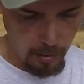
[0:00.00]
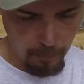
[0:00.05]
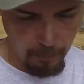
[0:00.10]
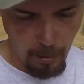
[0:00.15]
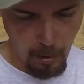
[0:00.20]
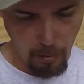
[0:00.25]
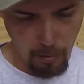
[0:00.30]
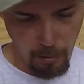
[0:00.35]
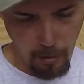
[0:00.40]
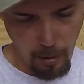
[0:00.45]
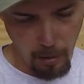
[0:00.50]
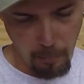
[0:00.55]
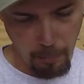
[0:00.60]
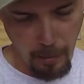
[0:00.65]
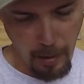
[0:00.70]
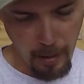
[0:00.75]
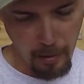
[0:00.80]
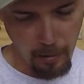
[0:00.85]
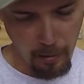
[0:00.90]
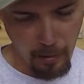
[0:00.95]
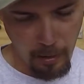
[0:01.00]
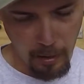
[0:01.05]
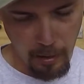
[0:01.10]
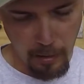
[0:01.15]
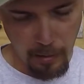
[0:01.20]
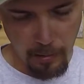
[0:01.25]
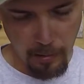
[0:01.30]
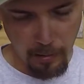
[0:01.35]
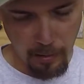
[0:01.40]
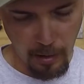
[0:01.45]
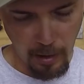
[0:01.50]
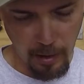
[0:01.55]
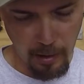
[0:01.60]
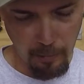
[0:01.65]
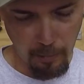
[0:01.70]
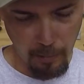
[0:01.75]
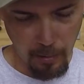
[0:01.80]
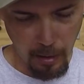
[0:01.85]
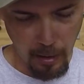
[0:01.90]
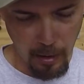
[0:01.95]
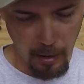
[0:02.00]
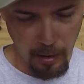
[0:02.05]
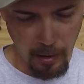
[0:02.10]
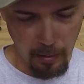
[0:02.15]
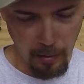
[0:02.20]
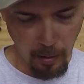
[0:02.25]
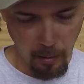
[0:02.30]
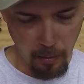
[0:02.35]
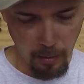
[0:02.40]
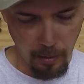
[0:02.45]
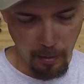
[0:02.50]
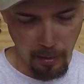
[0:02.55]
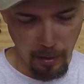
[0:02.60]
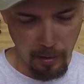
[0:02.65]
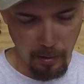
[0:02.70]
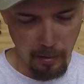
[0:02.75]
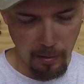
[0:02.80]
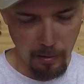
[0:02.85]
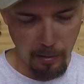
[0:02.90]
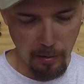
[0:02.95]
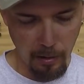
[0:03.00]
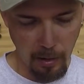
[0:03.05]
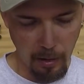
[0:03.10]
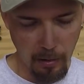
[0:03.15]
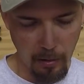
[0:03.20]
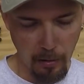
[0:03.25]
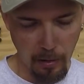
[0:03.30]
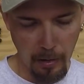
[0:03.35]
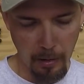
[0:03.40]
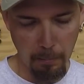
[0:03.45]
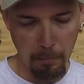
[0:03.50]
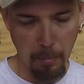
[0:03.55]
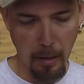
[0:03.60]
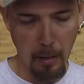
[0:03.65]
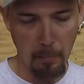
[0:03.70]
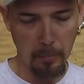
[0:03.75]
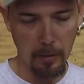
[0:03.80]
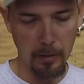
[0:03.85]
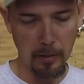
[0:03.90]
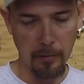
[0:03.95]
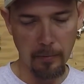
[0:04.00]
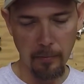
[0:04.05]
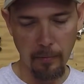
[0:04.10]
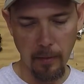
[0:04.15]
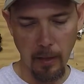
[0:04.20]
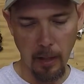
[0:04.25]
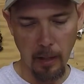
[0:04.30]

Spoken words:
Bought another pack of these, same thing, only this is the green pumpkin